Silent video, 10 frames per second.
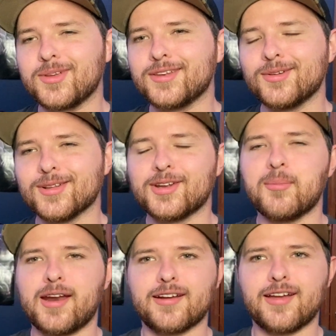we could do a little
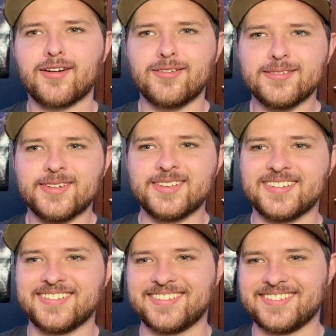better, Carol.
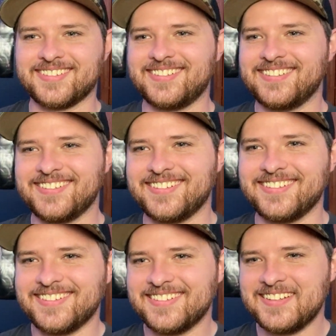Figuring out
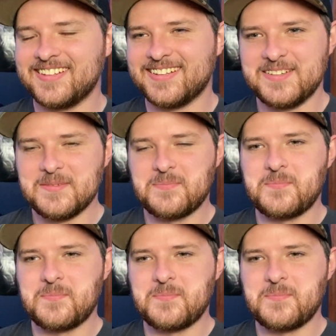who you really